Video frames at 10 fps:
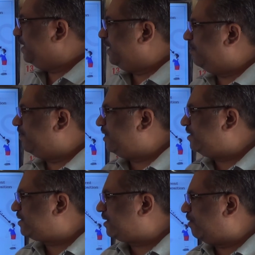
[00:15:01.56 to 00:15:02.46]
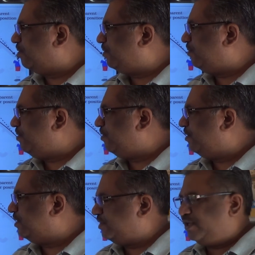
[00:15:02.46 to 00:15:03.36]
averages out to
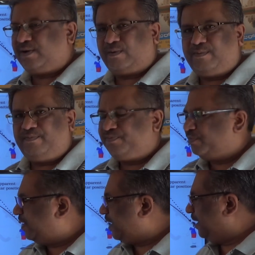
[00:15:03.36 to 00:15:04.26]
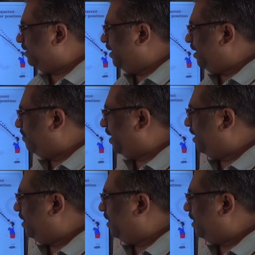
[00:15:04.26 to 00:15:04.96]
0 and thereby